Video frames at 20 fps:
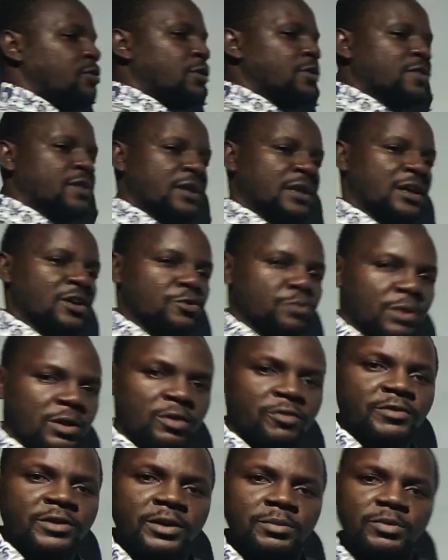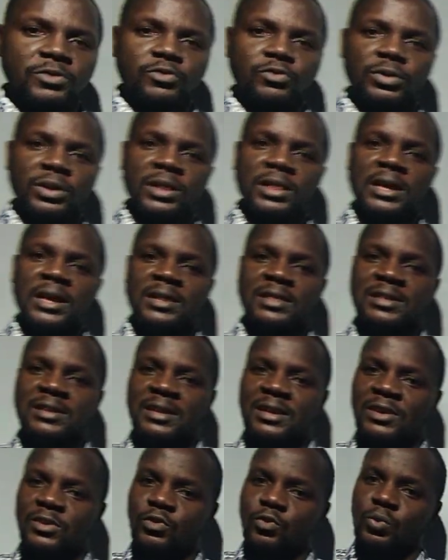just an aspect of chemistry that
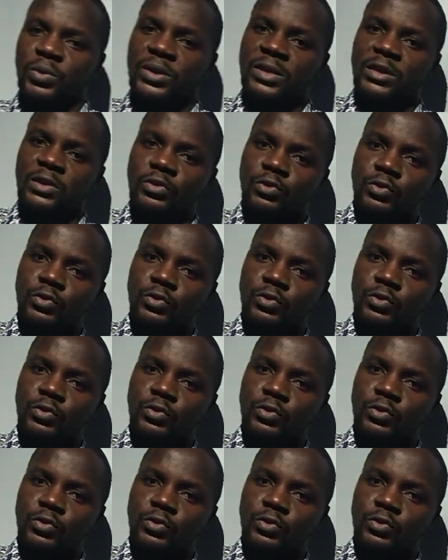deals with the